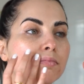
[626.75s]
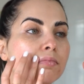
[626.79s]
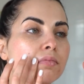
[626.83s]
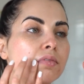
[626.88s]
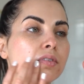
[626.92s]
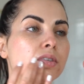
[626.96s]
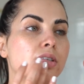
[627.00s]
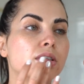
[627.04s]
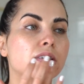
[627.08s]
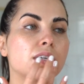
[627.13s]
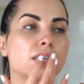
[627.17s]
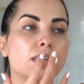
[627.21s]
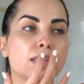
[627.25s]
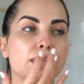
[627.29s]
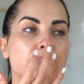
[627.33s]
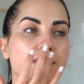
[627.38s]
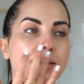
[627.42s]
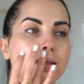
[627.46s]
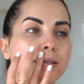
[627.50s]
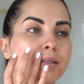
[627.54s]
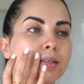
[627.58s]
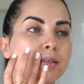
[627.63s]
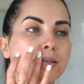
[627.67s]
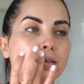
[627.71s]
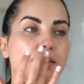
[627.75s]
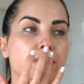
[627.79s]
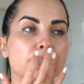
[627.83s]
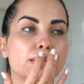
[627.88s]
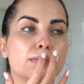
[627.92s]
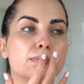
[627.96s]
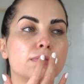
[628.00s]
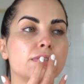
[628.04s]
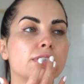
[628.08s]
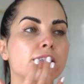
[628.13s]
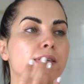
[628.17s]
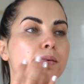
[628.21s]
So you got a nice little lip
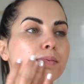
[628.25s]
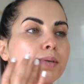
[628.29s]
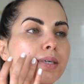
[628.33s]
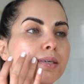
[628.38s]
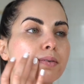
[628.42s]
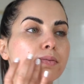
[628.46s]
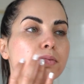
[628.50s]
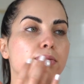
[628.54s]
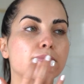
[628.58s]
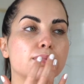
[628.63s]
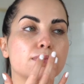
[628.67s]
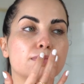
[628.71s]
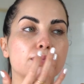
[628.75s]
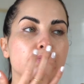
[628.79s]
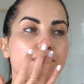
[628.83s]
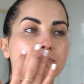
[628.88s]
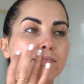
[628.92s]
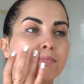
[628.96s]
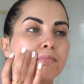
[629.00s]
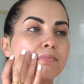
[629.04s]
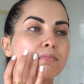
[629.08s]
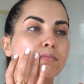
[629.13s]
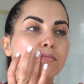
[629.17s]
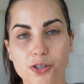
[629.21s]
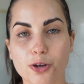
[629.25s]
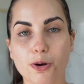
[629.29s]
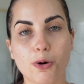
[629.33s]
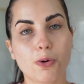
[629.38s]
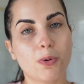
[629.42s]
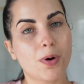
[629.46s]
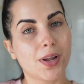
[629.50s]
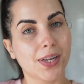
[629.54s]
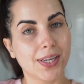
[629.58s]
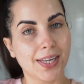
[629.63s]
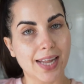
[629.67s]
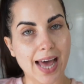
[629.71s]
treatment.
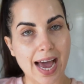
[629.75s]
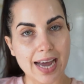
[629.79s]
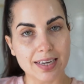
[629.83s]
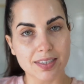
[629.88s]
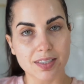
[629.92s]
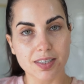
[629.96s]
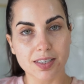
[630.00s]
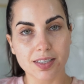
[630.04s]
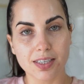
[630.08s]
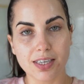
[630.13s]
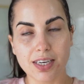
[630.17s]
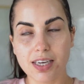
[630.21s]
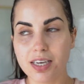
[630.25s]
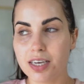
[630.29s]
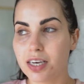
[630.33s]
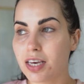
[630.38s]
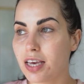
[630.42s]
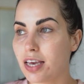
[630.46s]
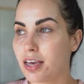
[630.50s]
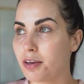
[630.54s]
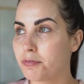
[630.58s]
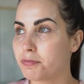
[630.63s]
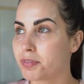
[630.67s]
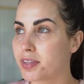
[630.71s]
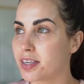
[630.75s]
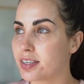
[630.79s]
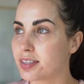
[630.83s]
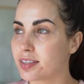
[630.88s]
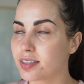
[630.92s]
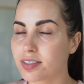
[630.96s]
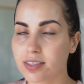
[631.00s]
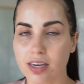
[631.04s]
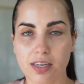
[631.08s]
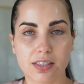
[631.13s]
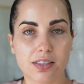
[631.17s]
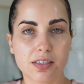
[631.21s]
So lastly, if the
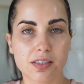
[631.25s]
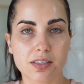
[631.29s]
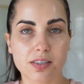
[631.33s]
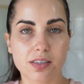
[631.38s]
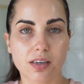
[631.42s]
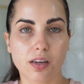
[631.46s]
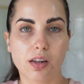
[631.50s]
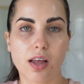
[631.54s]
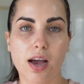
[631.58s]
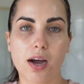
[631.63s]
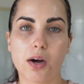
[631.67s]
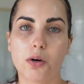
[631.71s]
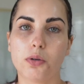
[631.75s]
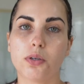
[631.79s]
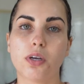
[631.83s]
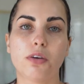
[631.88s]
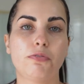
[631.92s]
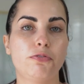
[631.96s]
sun is still out,